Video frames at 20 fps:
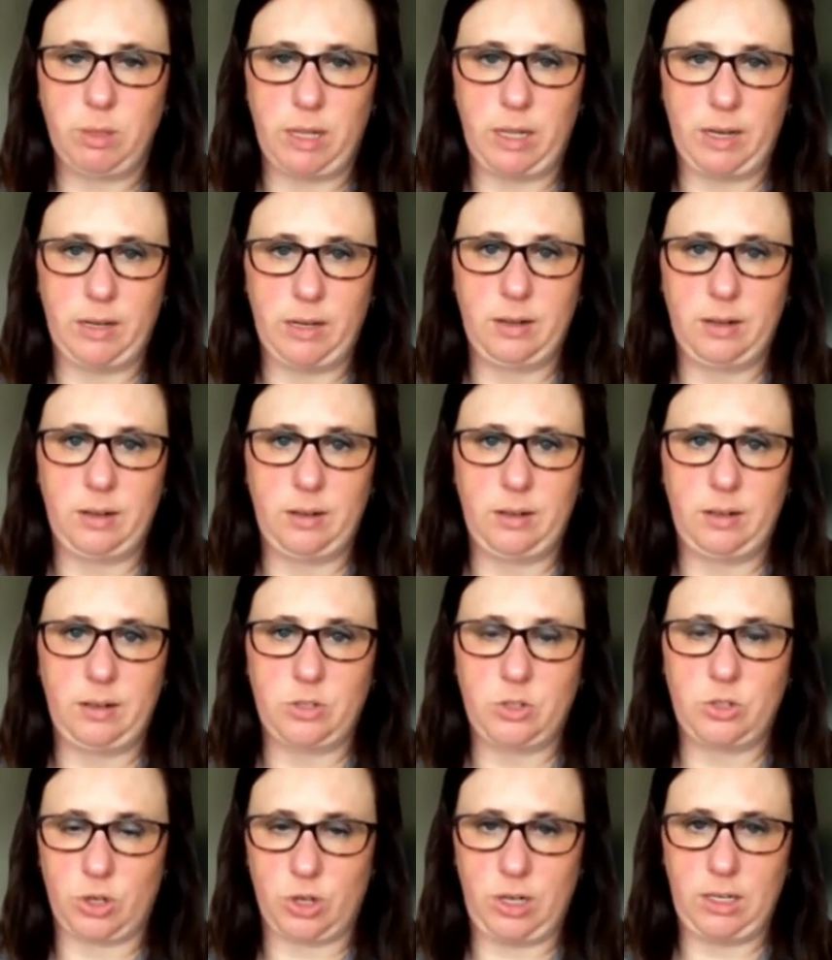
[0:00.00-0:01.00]
blood
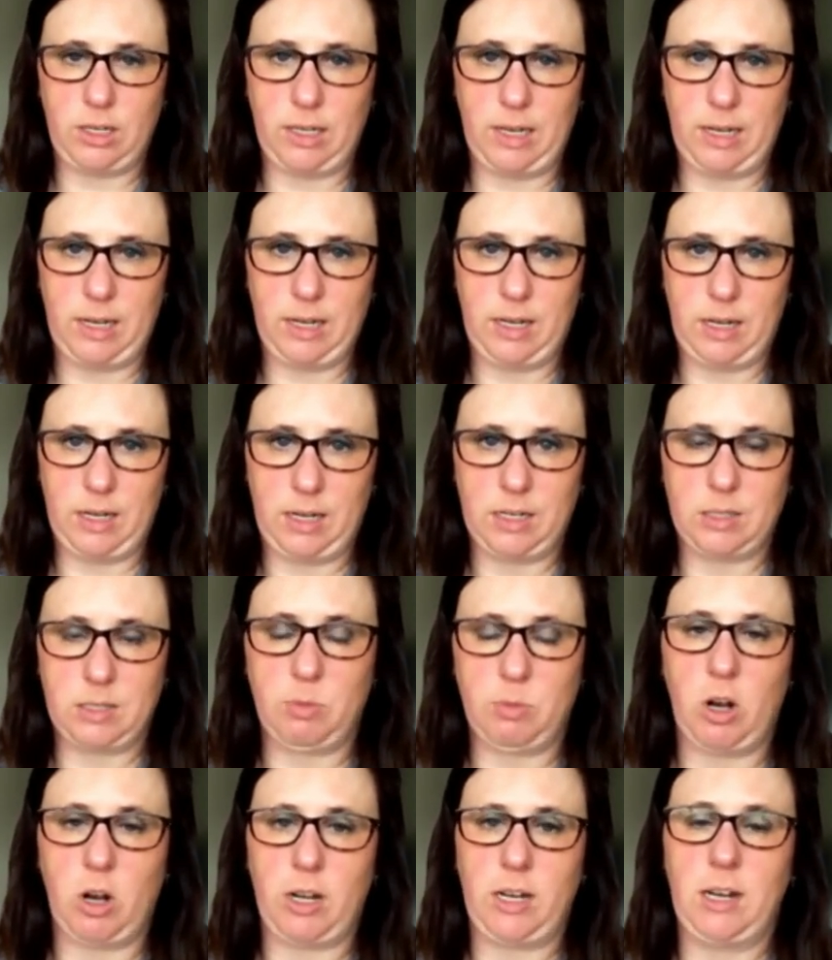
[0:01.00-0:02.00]
circulating in his
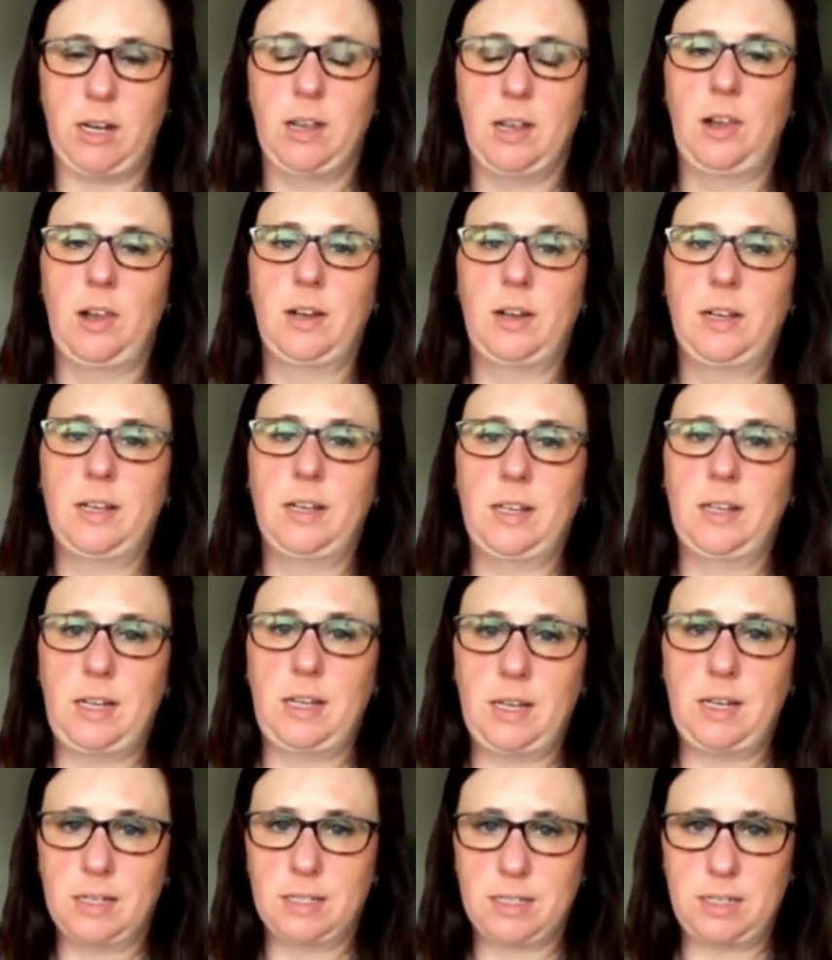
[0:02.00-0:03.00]
body.
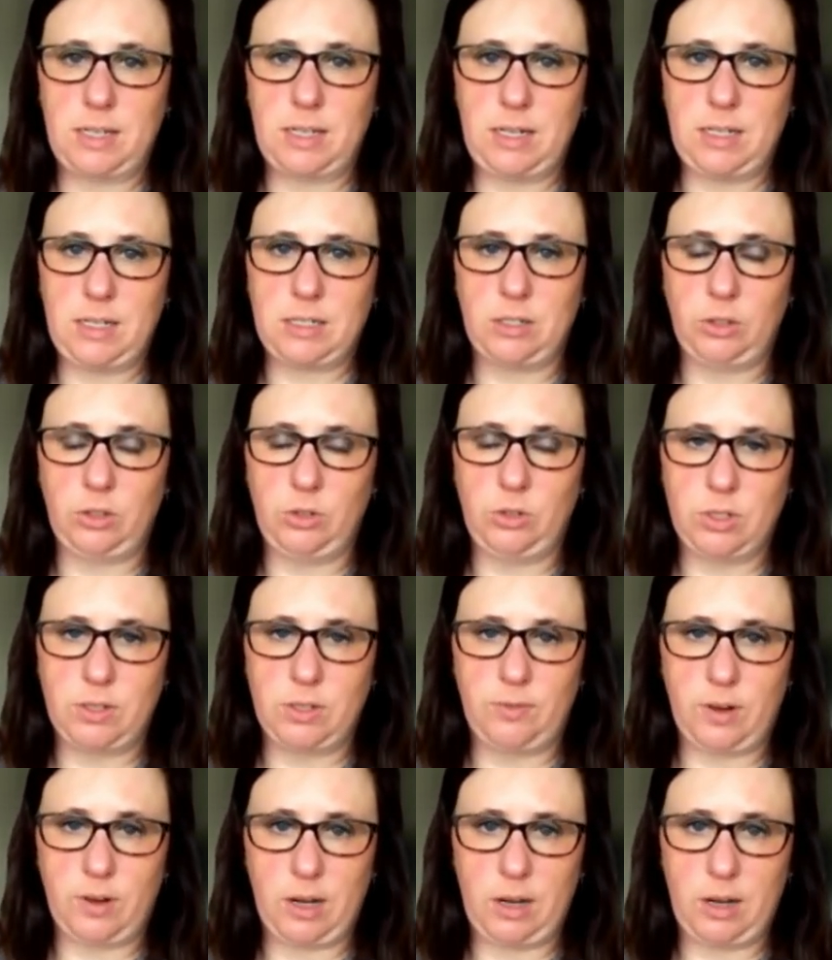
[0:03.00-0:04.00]
He doesn't need to lose a
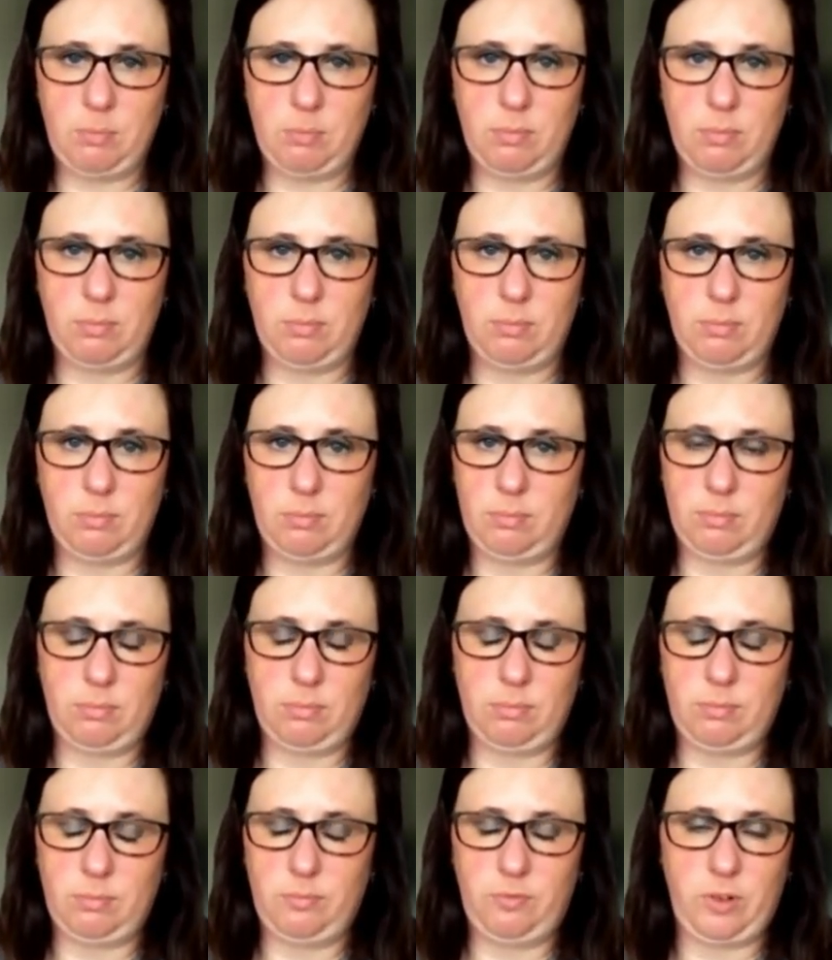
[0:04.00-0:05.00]
very
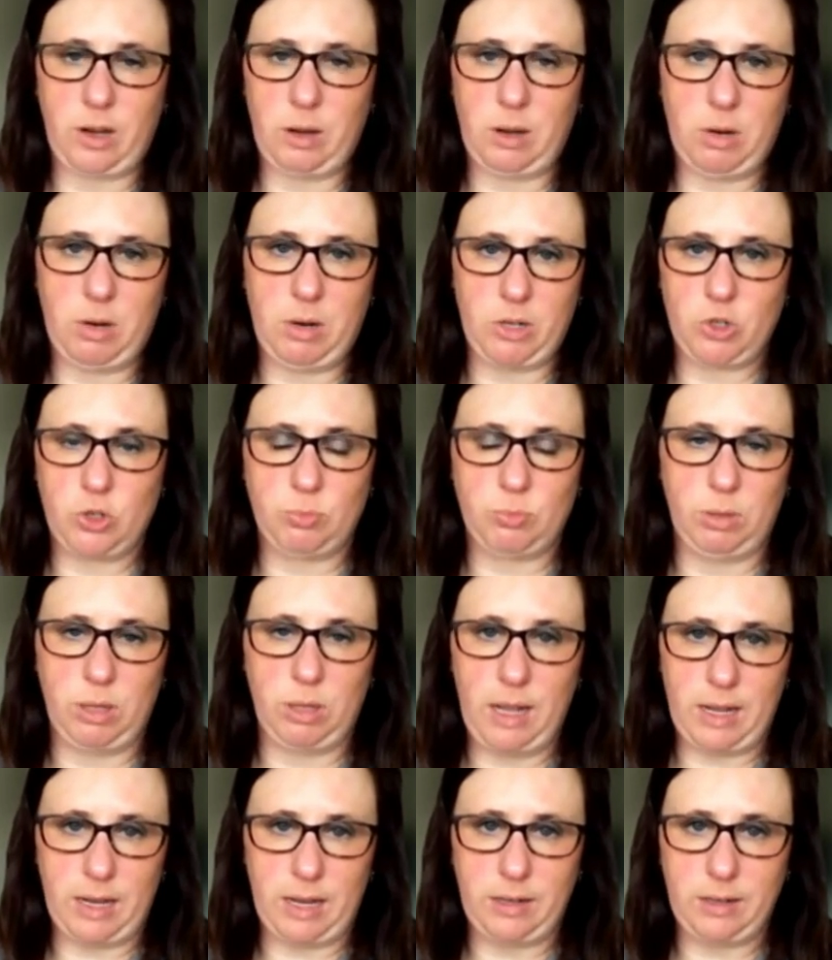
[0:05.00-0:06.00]
much
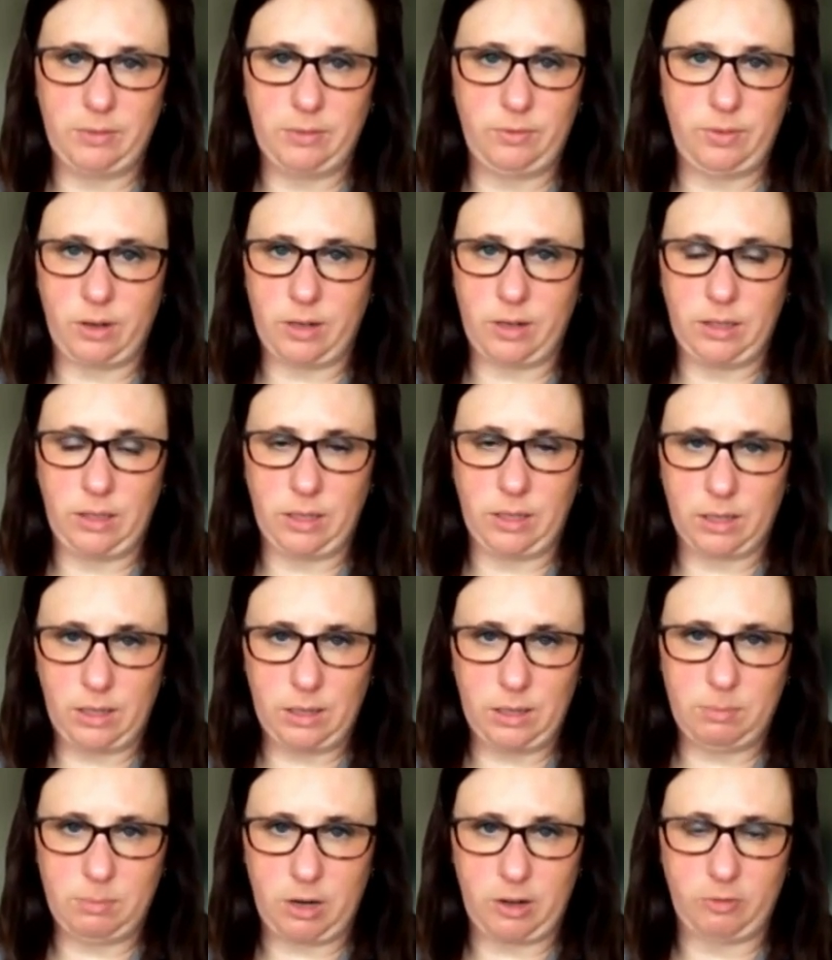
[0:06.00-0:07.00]
blood, a very
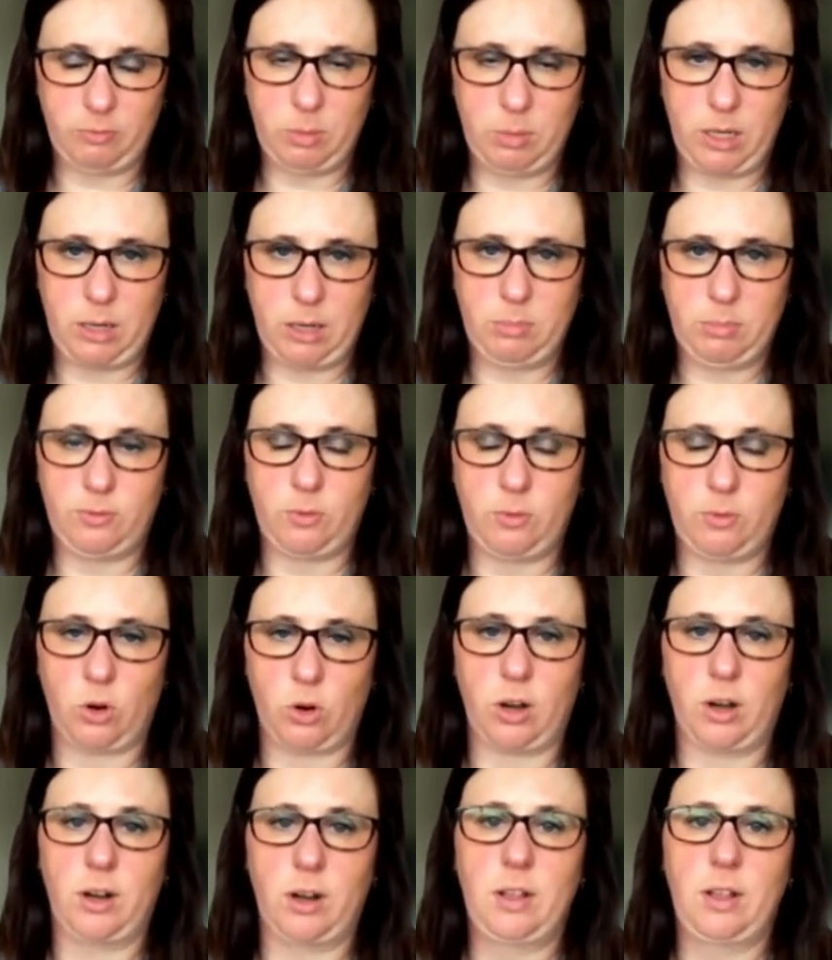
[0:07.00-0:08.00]
little amount of blood
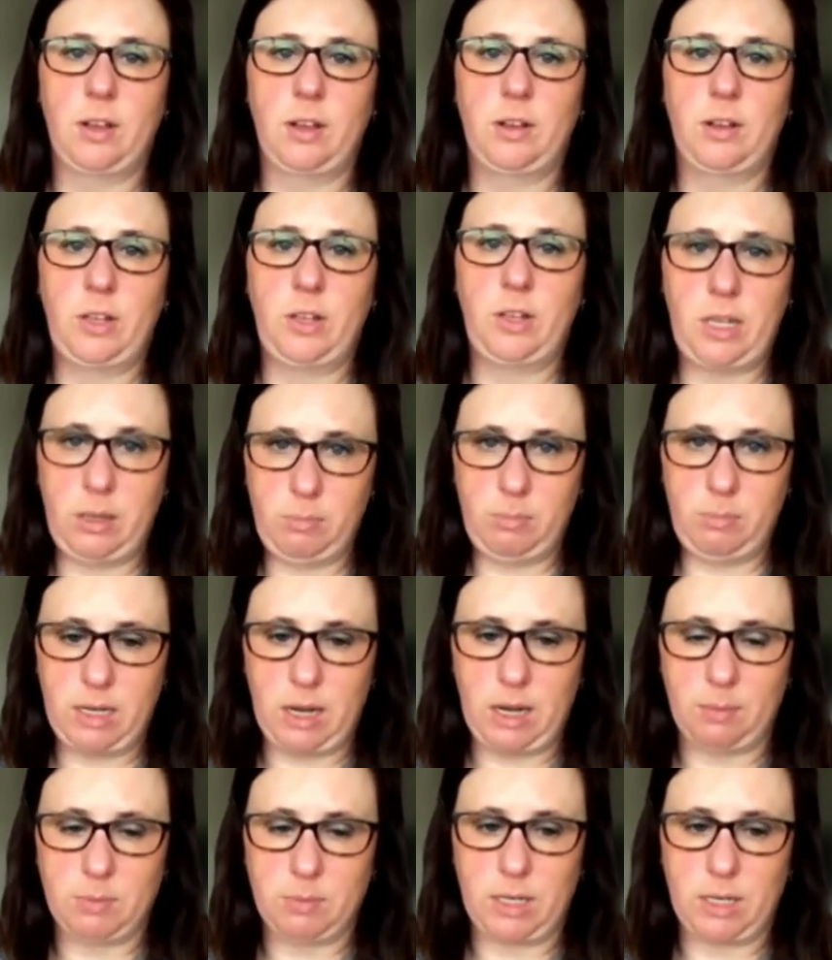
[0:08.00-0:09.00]
before he
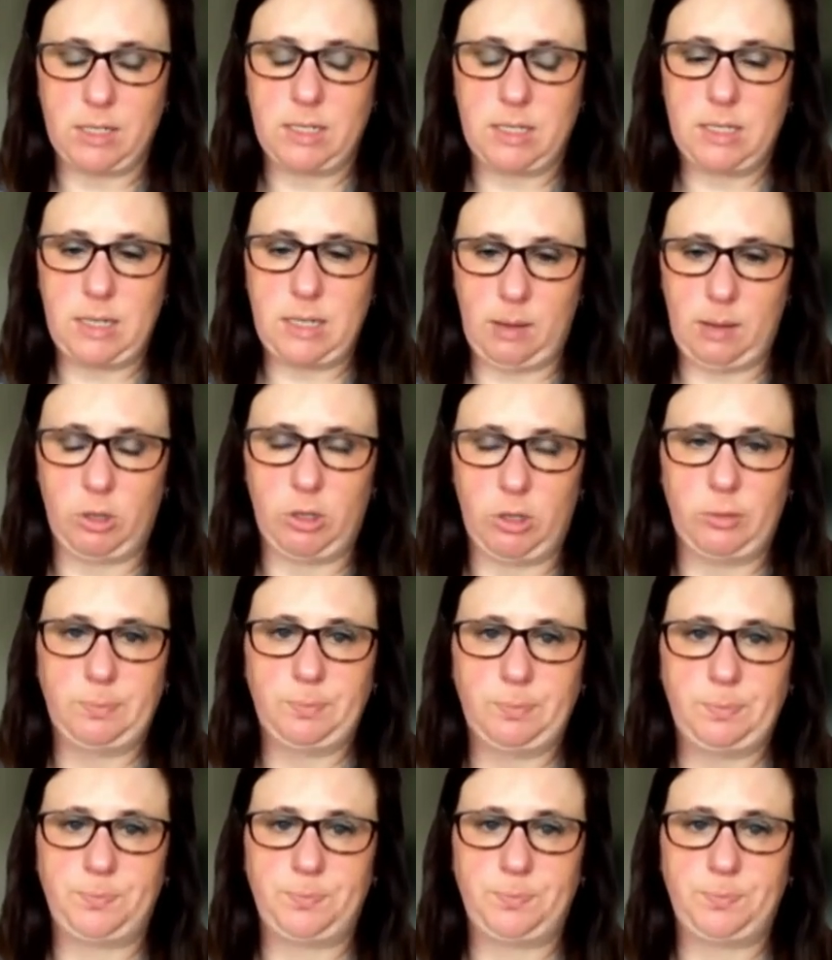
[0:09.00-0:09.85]
becomes unstable.